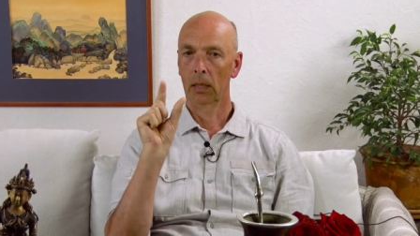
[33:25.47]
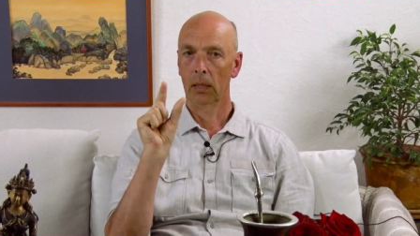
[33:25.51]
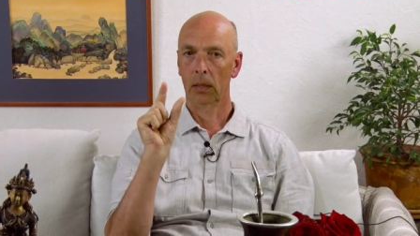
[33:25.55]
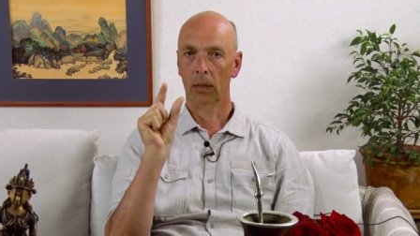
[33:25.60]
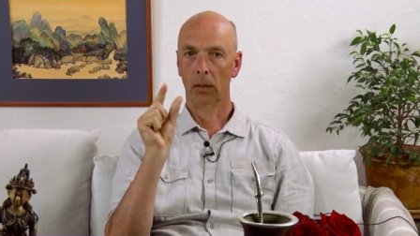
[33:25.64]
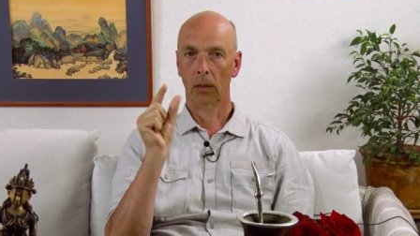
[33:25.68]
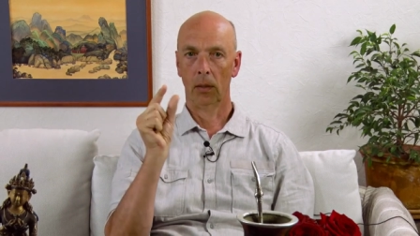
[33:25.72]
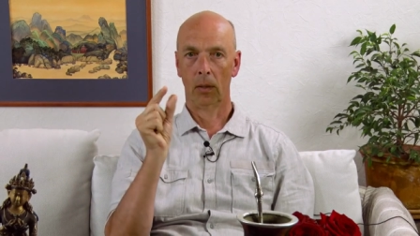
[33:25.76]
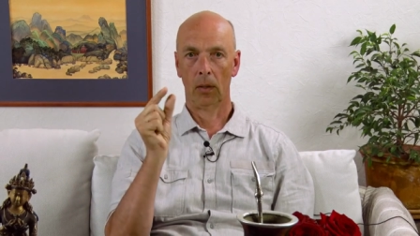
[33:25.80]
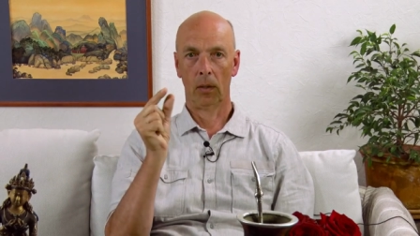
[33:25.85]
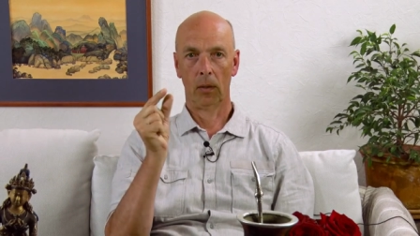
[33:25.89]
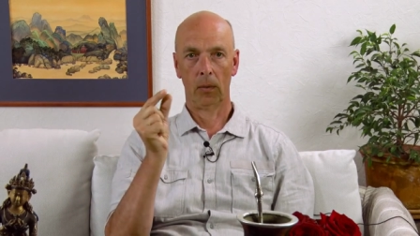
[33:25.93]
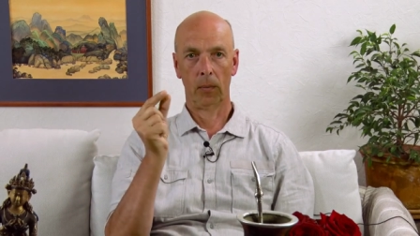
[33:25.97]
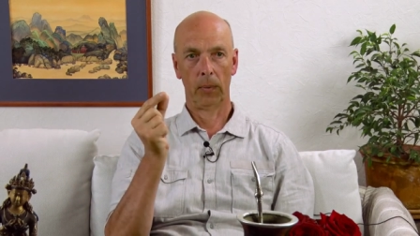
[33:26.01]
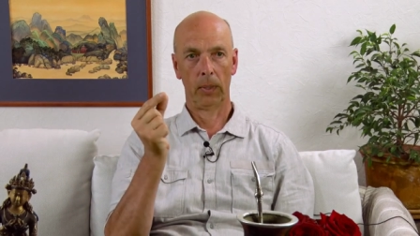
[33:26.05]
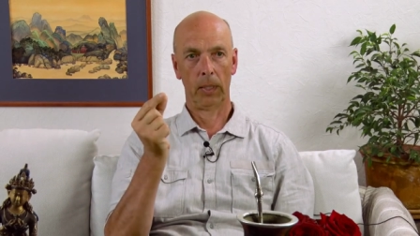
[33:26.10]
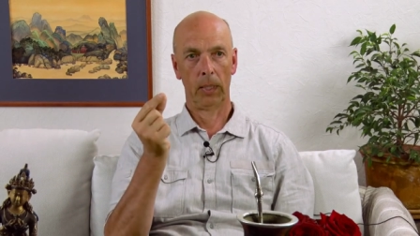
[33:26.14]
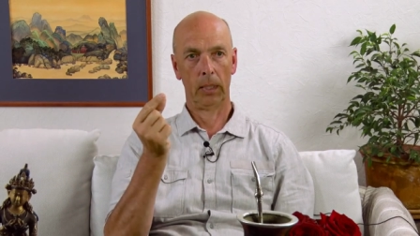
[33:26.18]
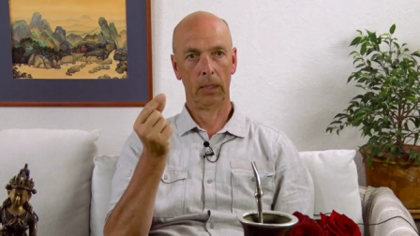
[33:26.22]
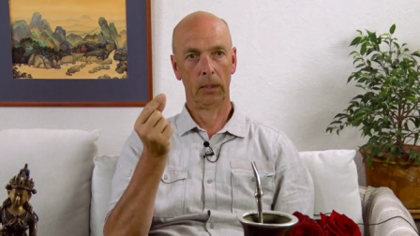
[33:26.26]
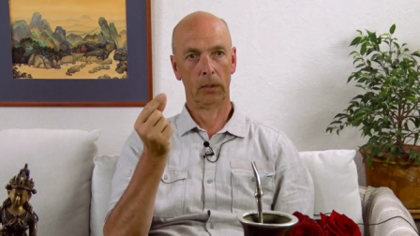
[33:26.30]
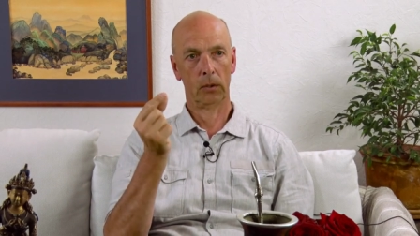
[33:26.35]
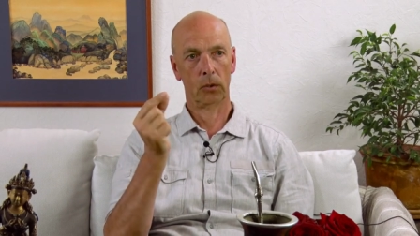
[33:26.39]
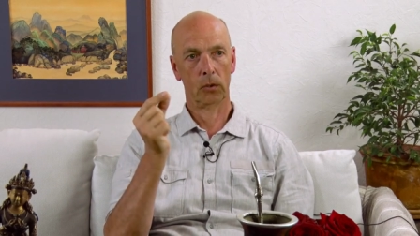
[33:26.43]
he
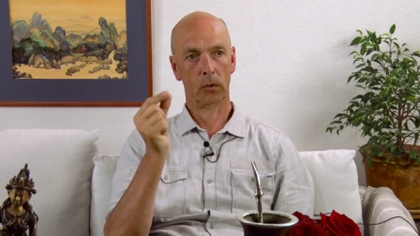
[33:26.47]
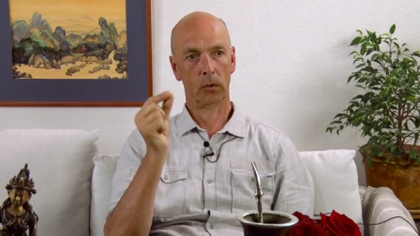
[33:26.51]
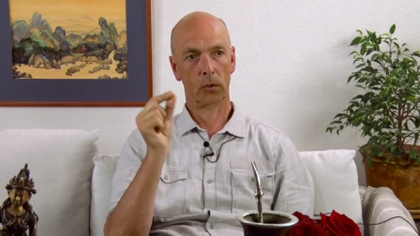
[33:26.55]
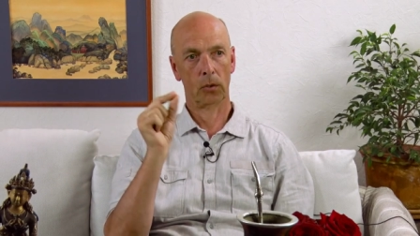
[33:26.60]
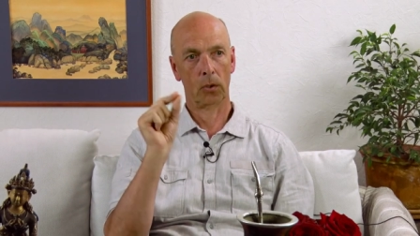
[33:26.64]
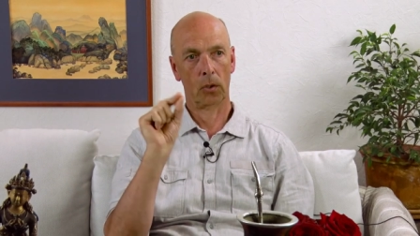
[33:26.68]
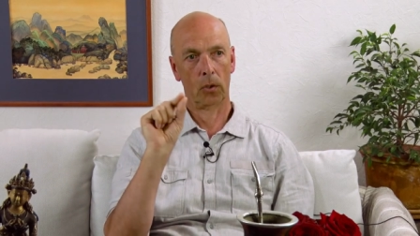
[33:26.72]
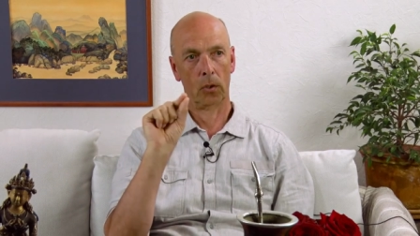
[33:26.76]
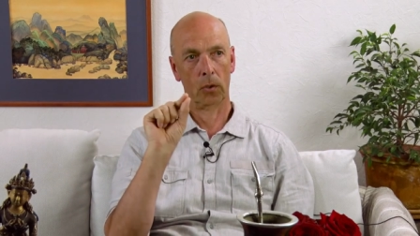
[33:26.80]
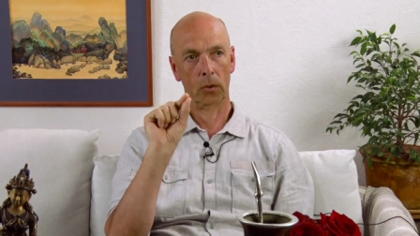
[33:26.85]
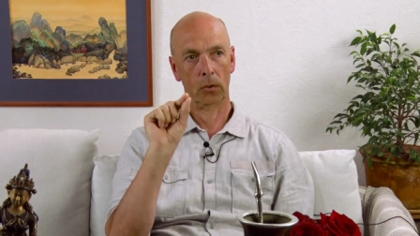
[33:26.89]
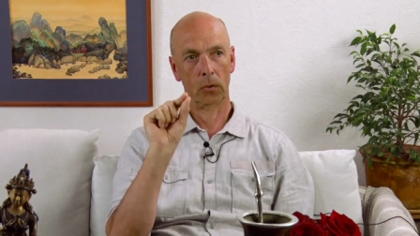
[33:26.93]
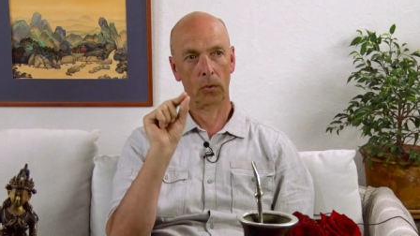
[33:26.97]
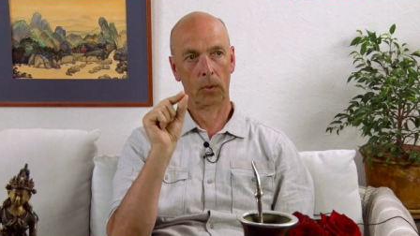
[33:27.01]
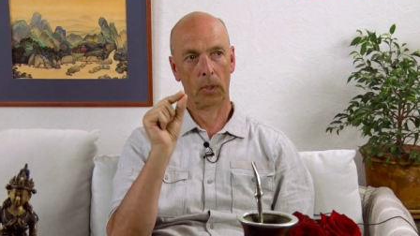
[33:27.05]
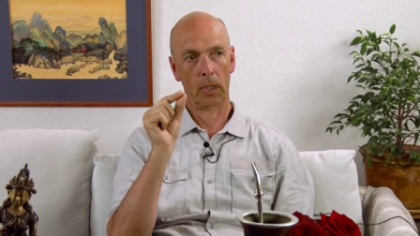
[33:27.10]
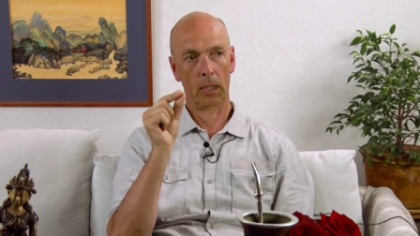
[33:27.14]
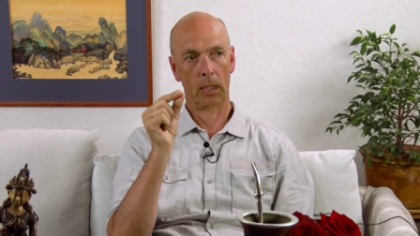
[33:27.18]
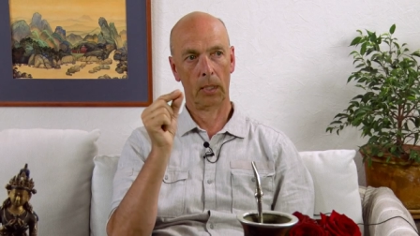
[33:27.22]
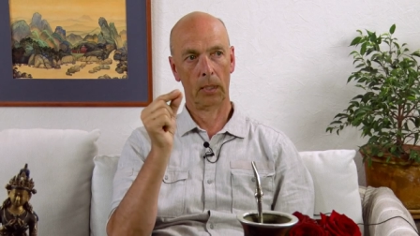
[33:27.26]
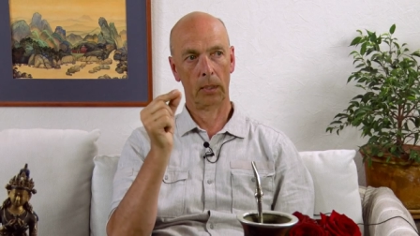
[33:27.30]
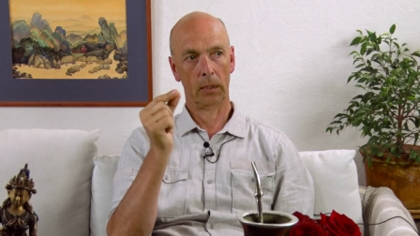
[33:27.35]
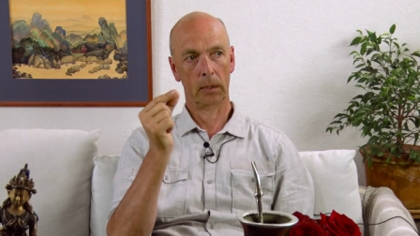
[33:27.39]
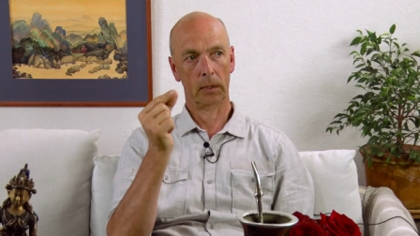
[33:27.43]
always showed to
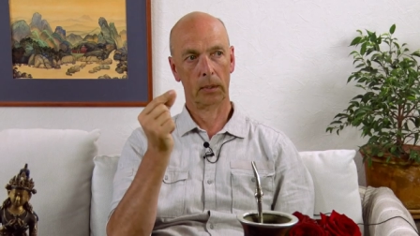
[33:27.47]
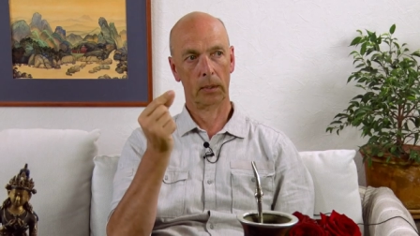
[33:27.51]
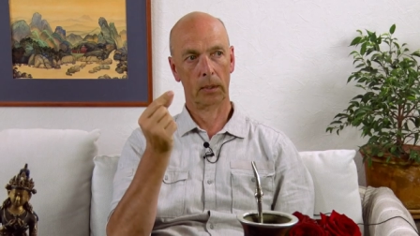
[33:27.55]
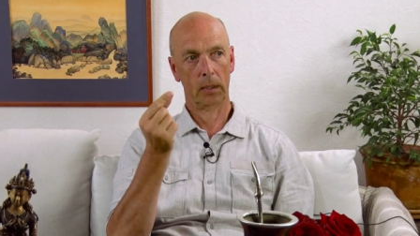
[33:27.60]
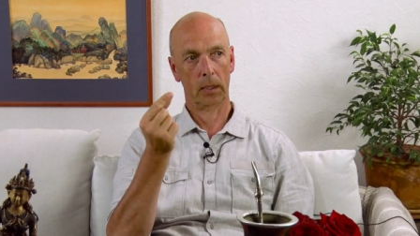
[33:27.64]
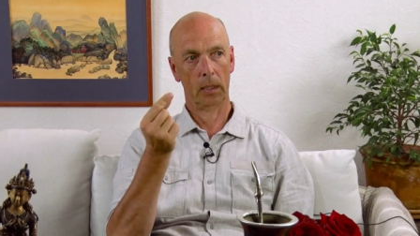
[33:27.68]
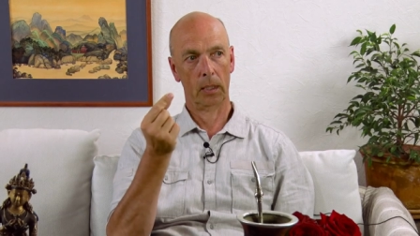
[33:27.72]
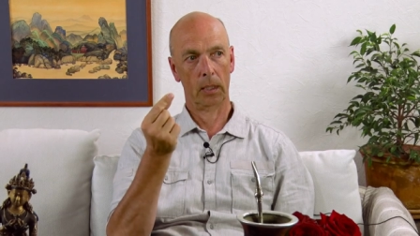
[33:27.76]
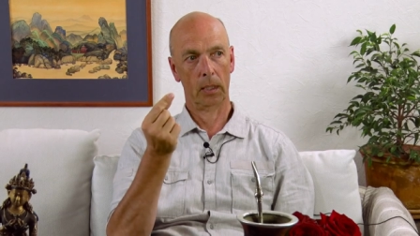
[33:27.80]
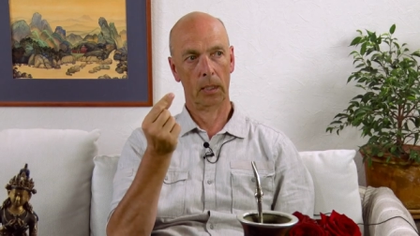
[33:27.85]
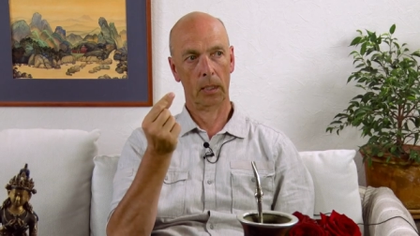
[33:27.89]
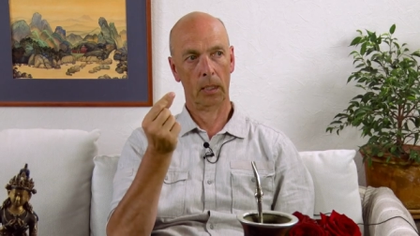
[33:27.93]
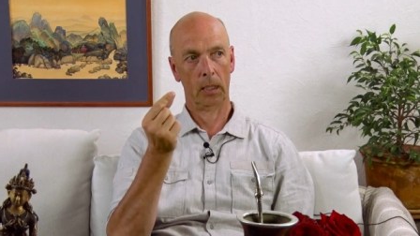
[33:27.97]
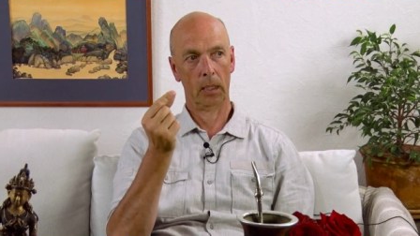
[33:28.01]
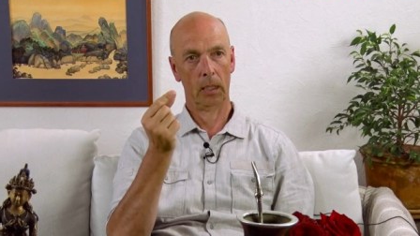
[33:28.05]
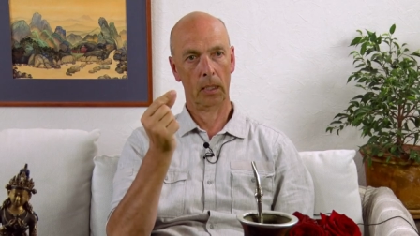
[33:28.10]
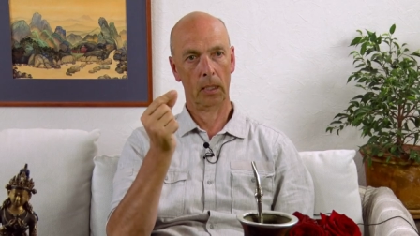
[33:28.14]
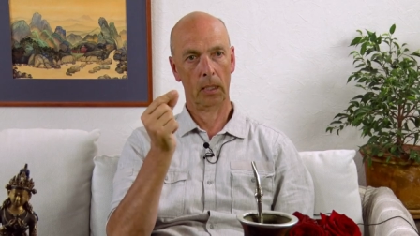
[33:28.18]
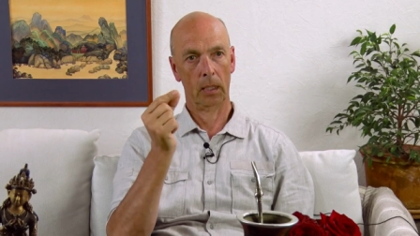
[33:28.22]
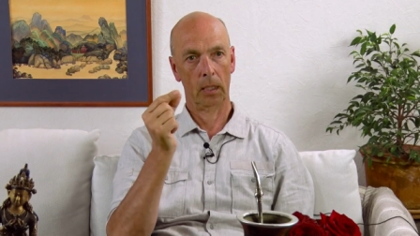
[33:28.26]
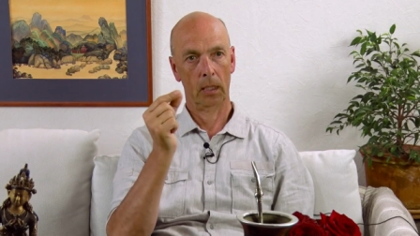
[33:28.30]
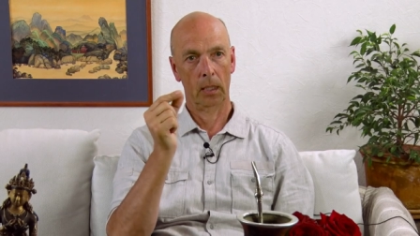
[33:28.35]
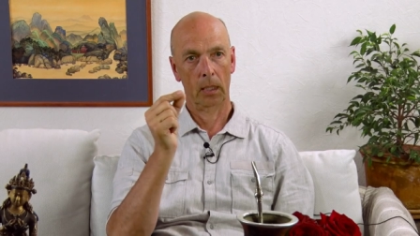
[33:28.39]
us the